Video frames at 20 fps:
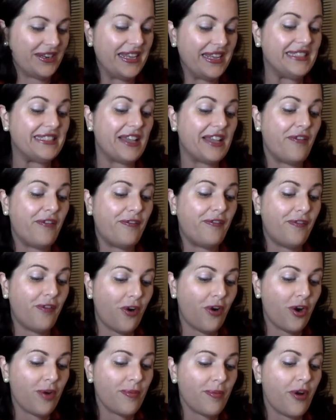It's a
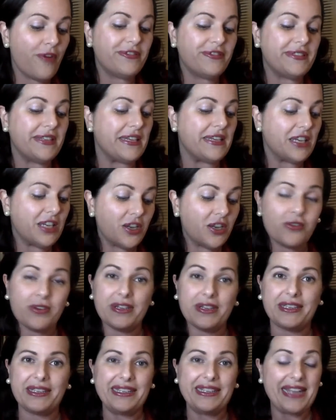form of
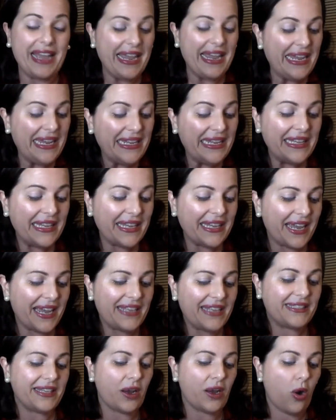security that
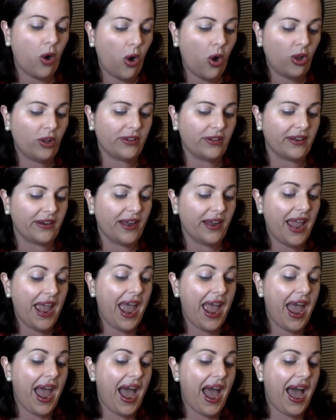indicates the holder
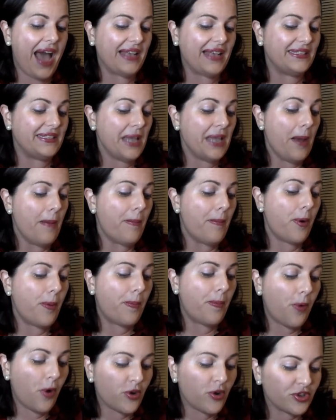has
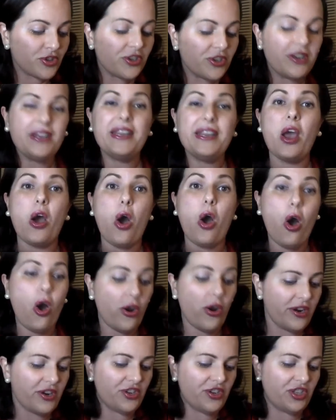proportionally
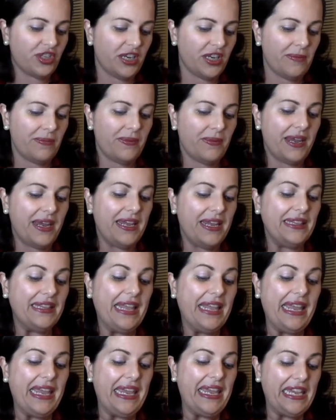ownership in
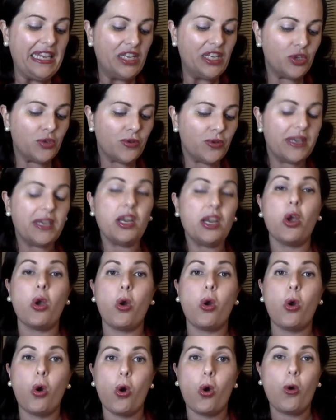the issuing
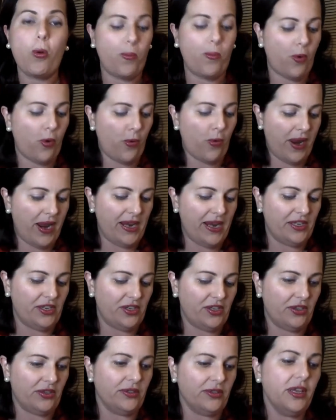
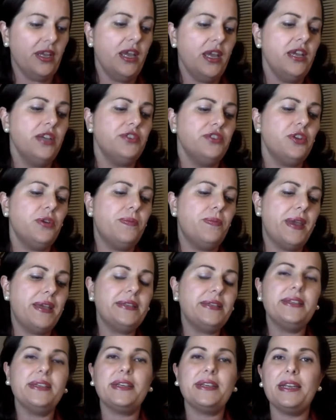corporation. So
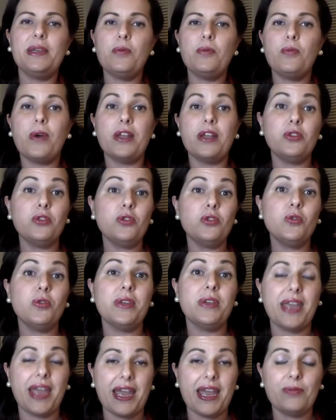basically, what do you
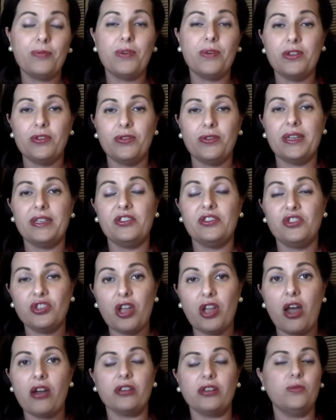get when you get
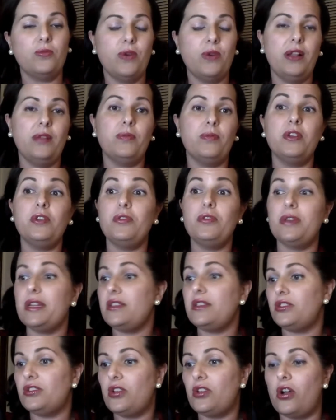stocks? Well, when you get
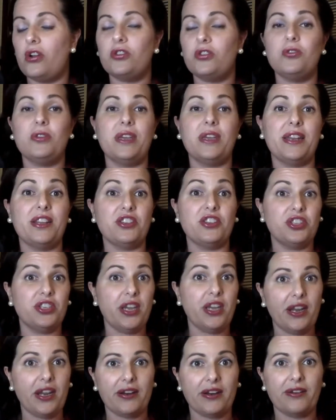stock, you get a
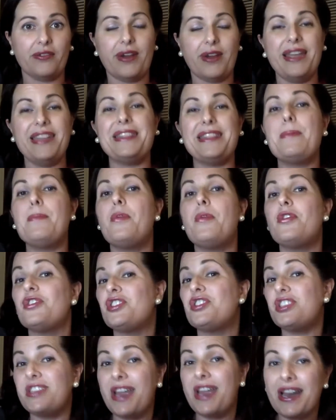share, right? The more
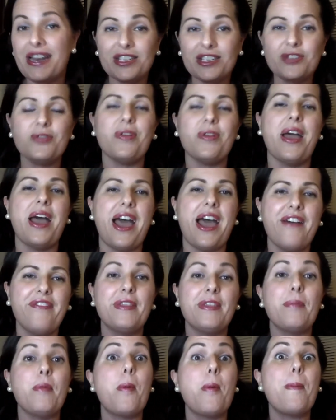shares you have,
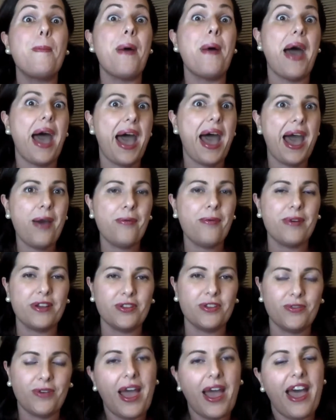the more power
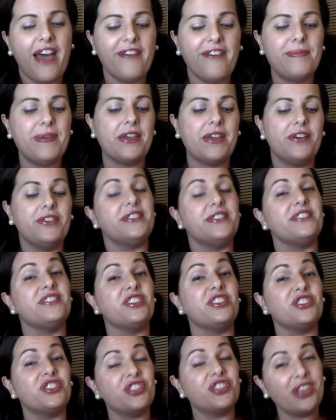you have, because as
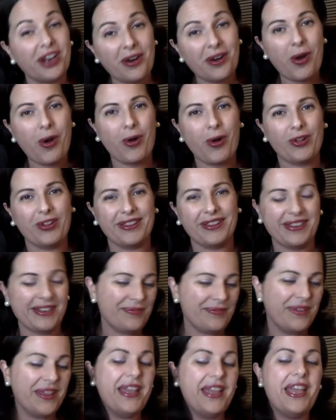a shareholder,
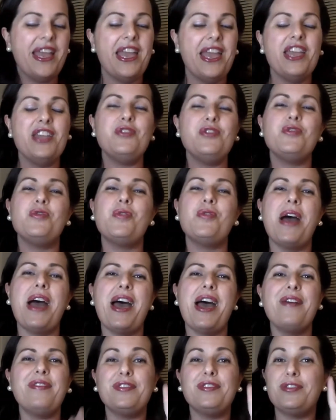you
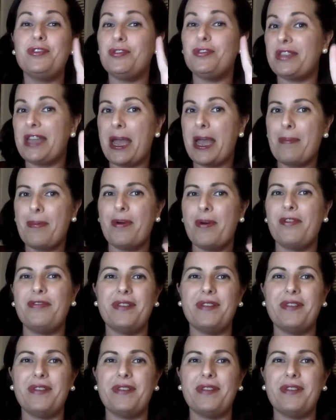have two types of